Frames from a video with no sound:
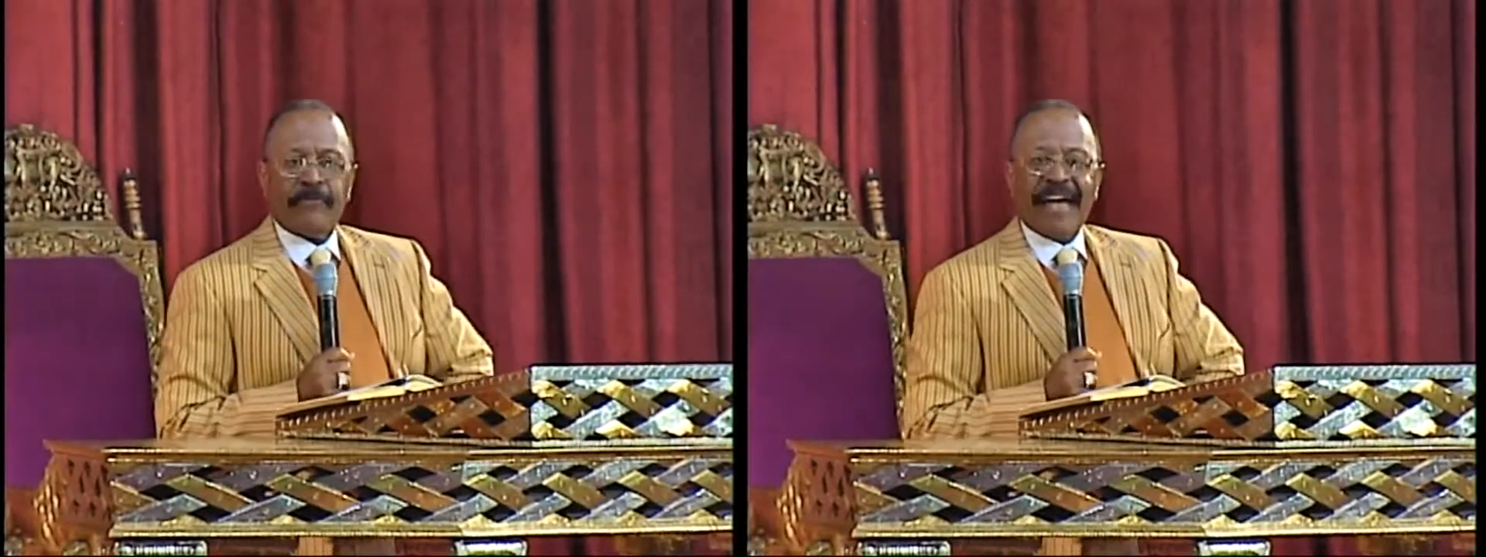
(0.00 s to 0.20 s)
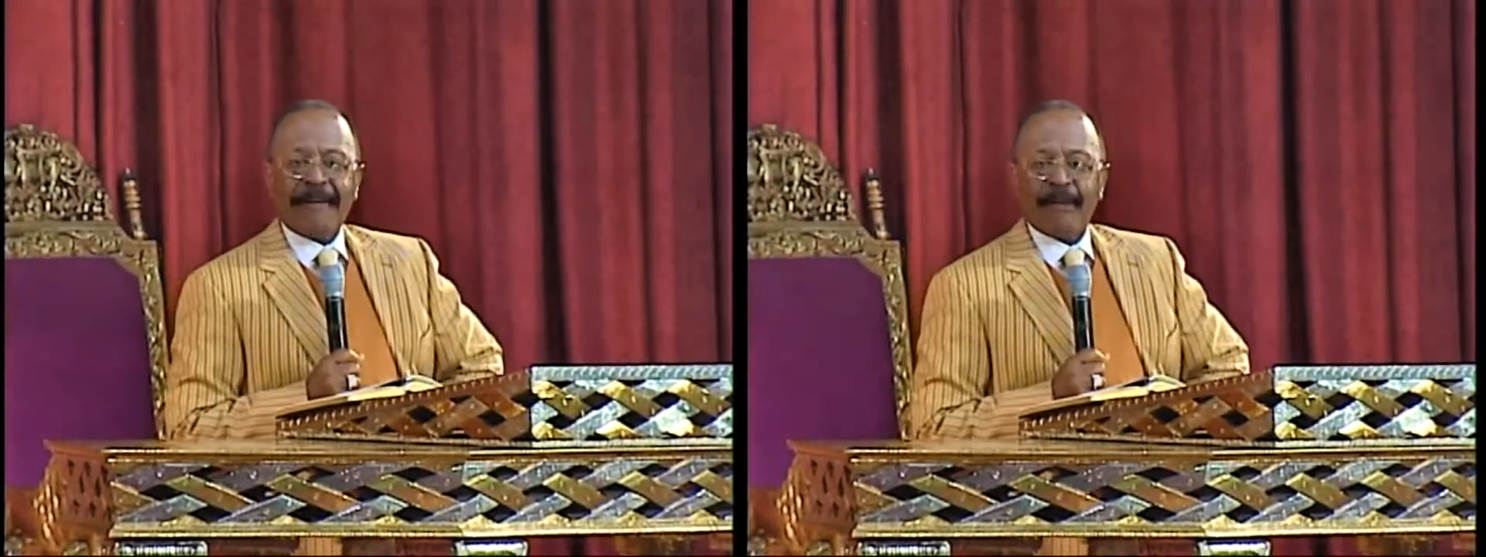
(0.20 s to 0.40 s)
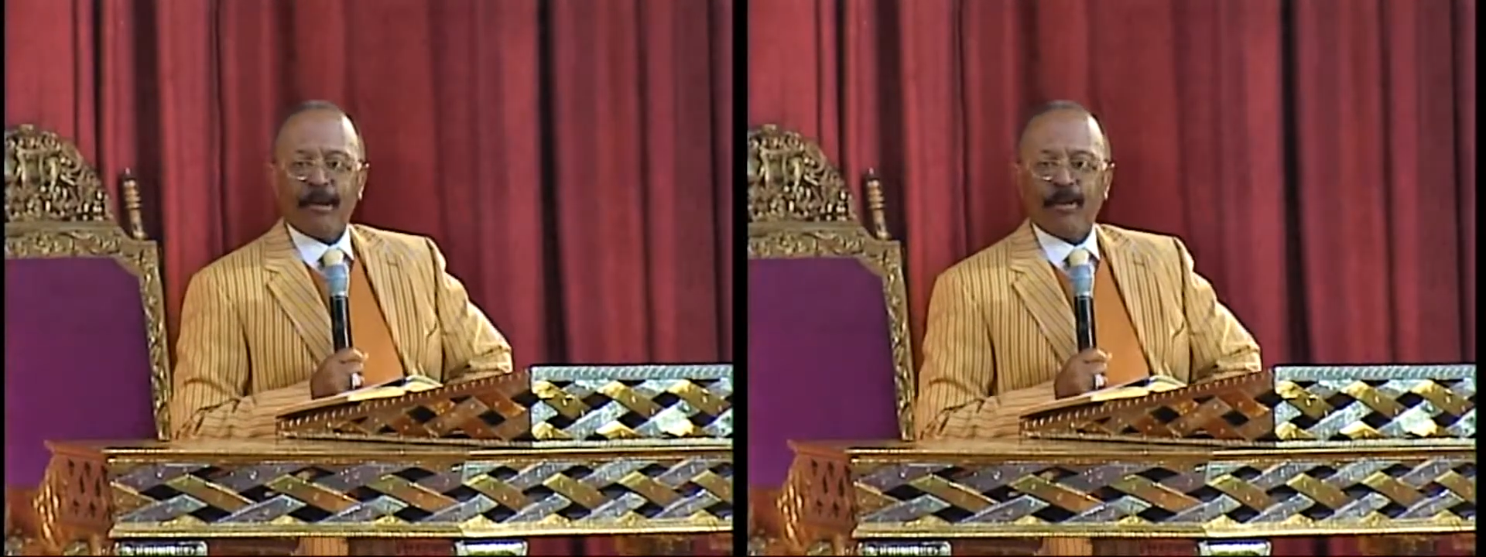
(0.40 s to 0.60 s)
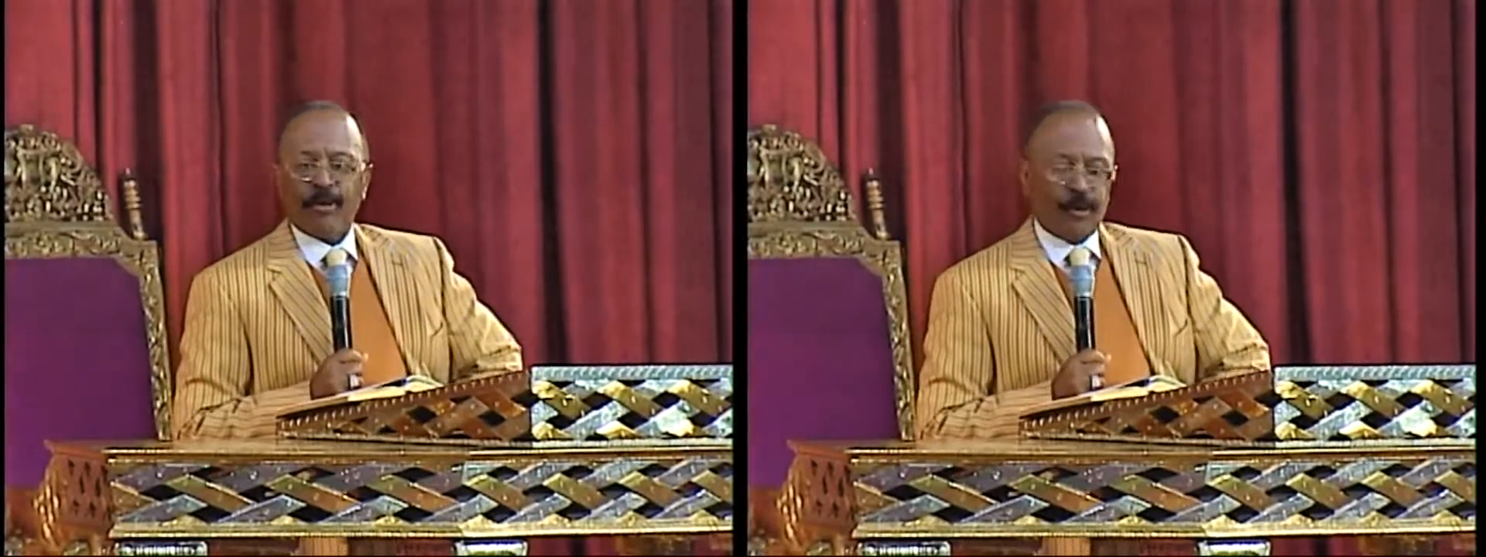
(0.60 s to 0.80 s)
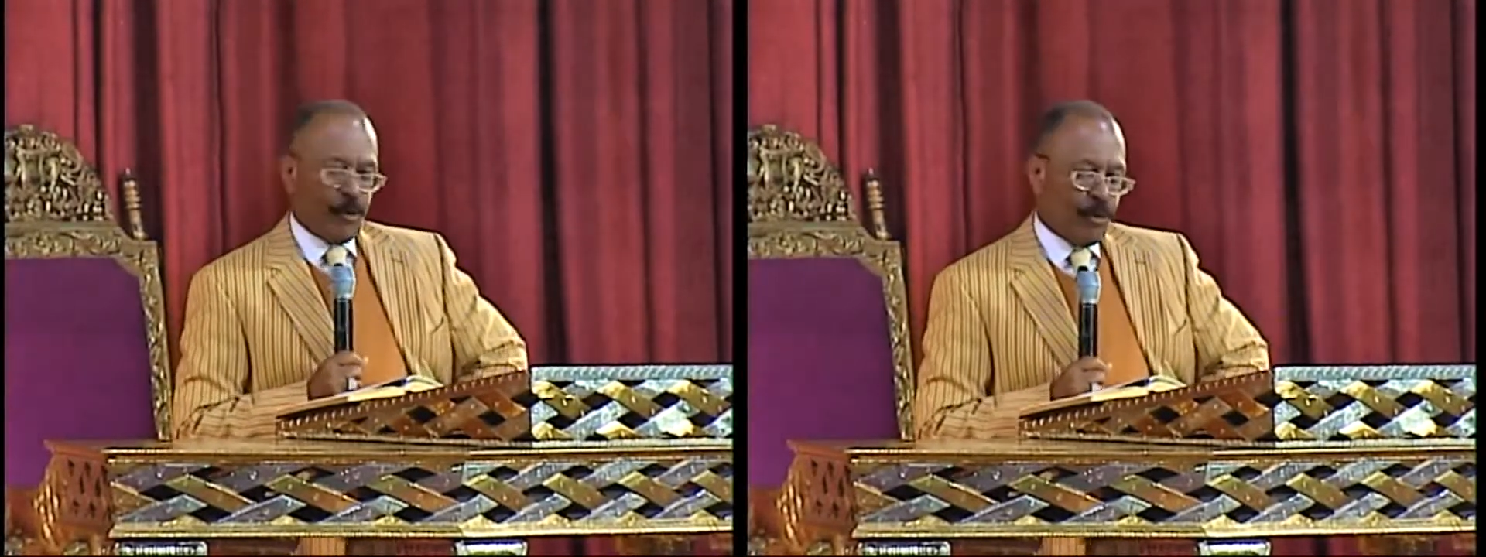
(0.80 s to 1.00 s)
family
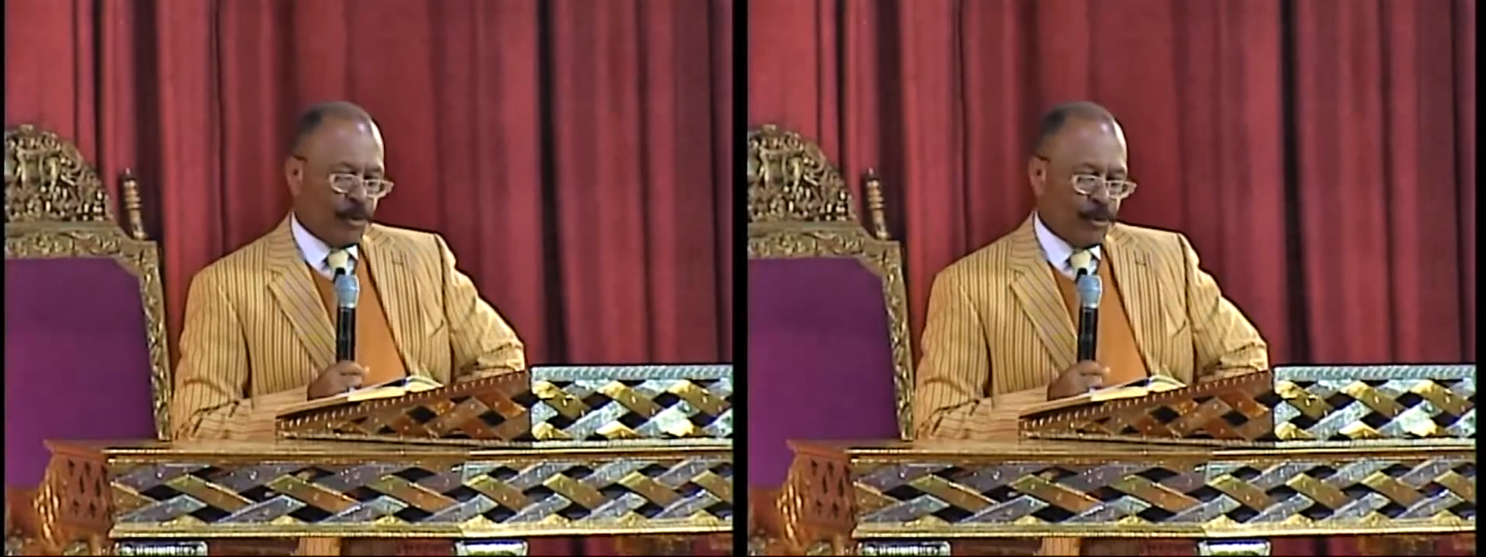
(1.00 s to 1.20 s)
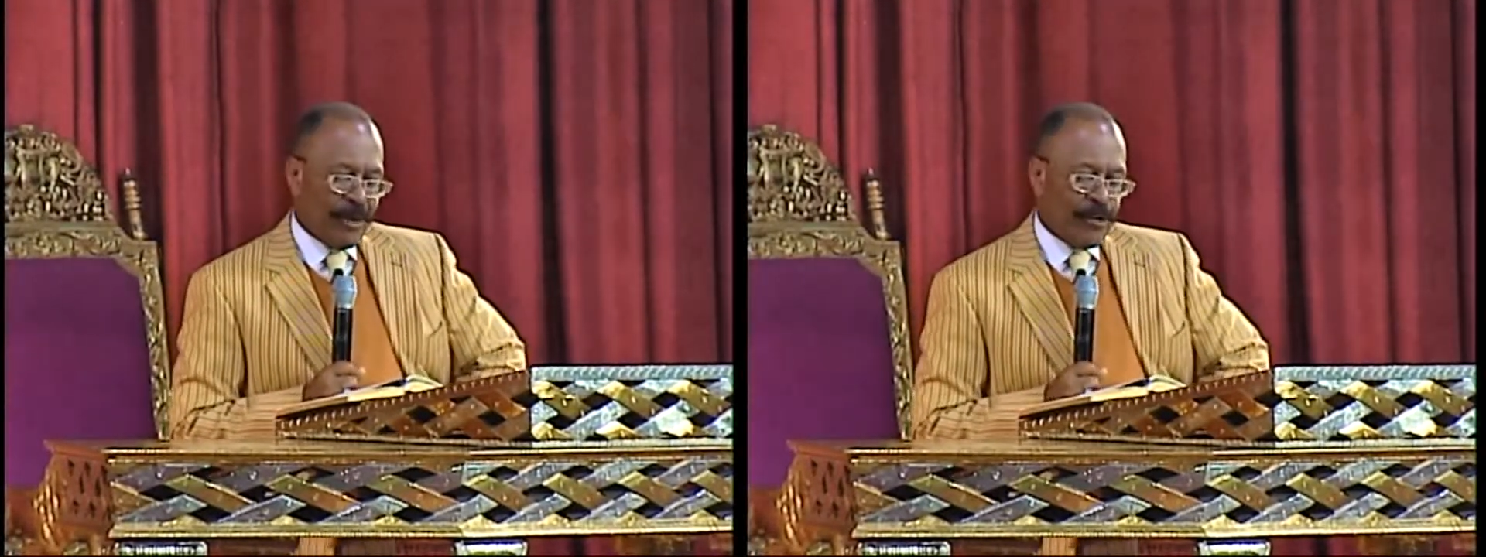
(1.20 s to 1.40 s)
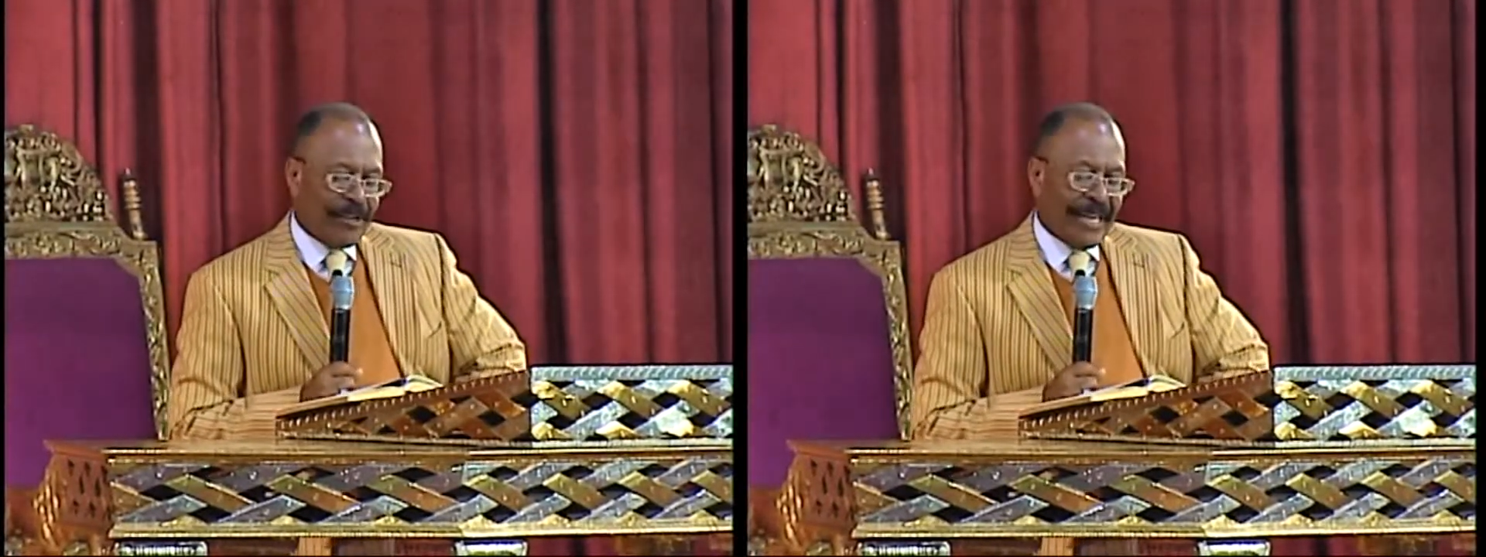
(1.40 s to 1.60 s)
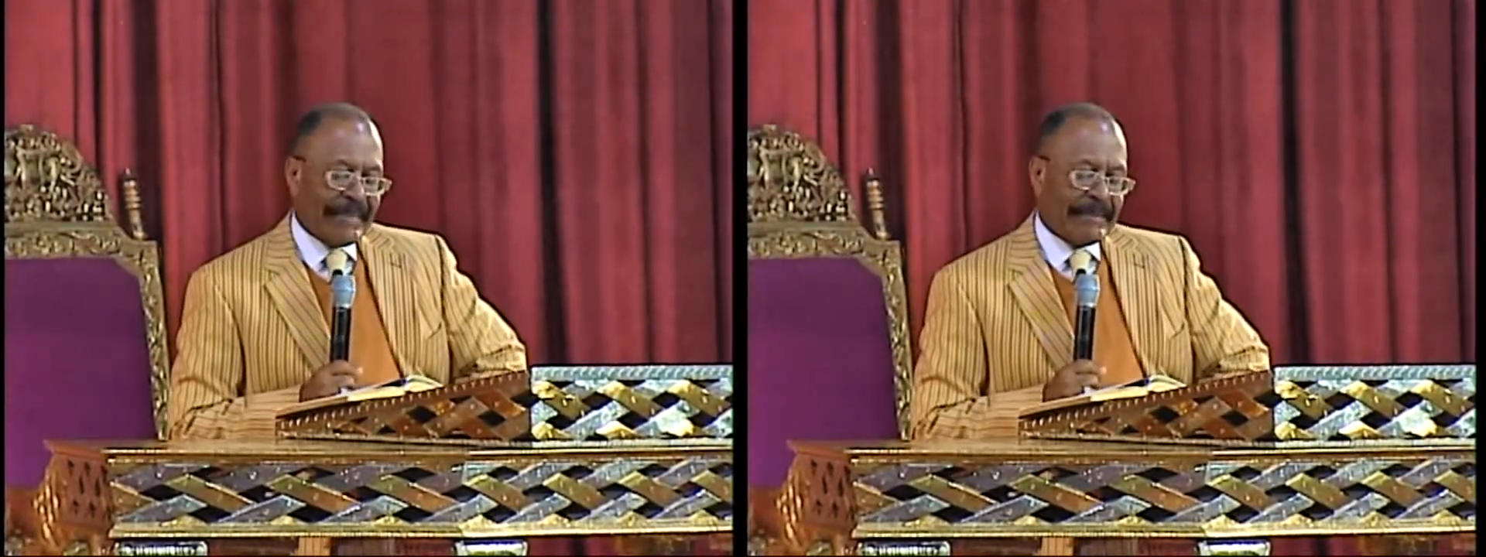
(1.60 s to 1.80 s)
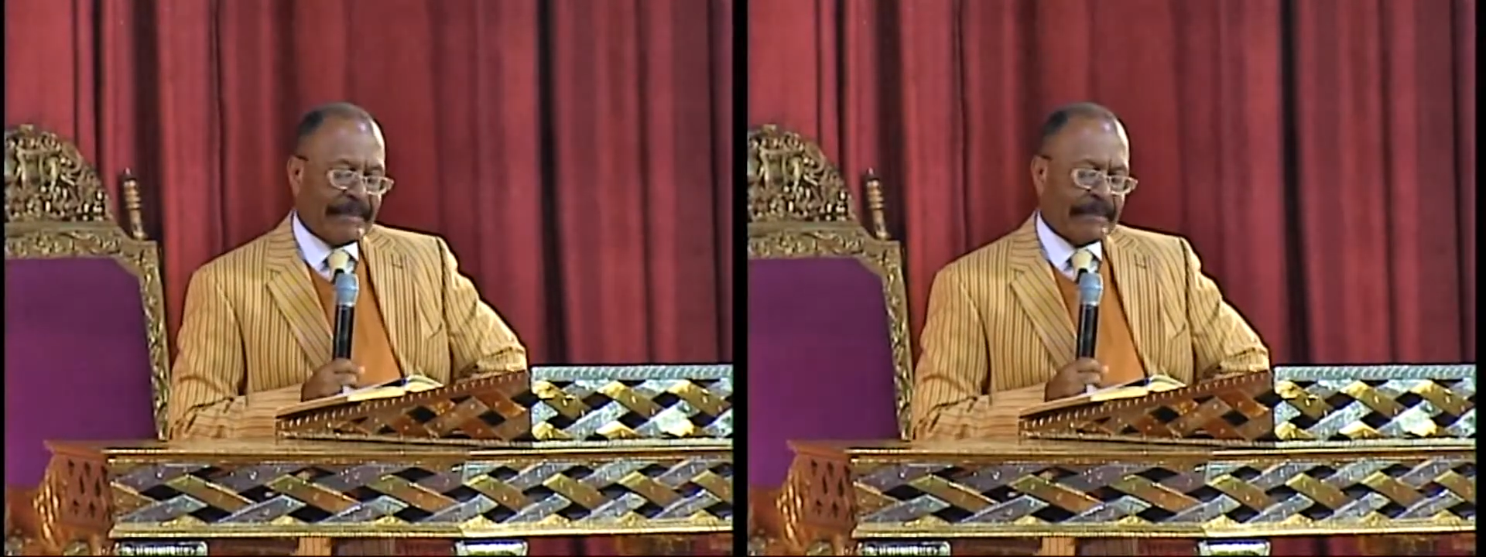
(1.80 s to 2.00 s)

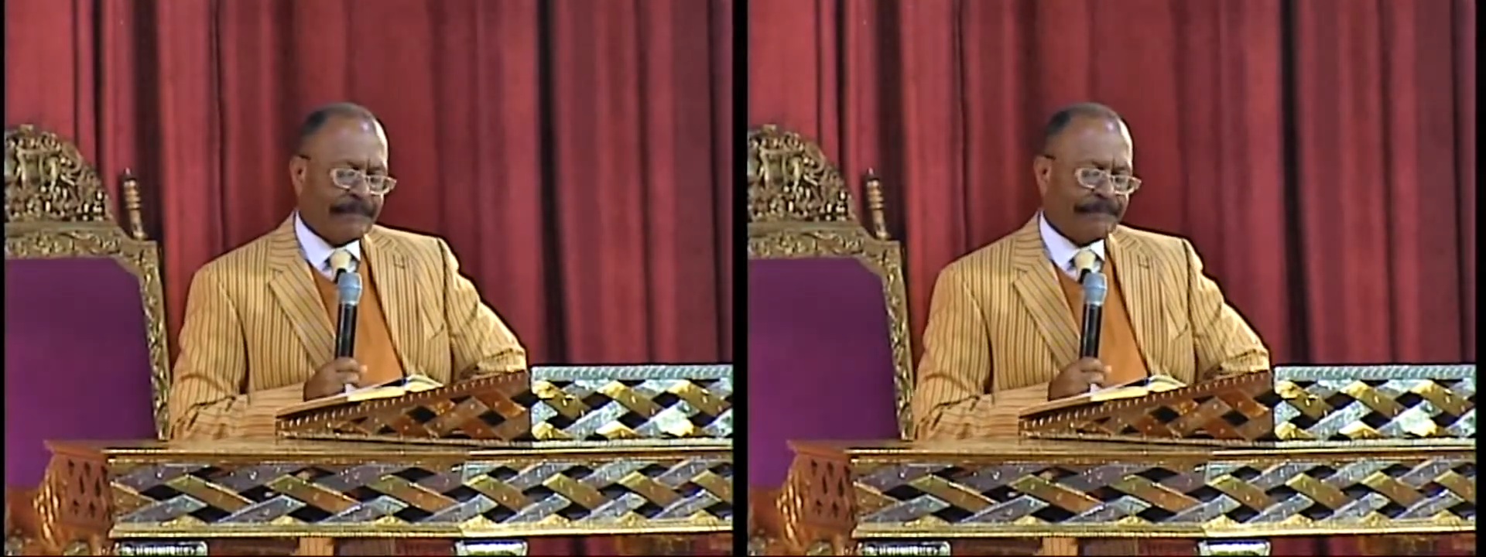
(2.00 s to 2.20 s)
reuniting.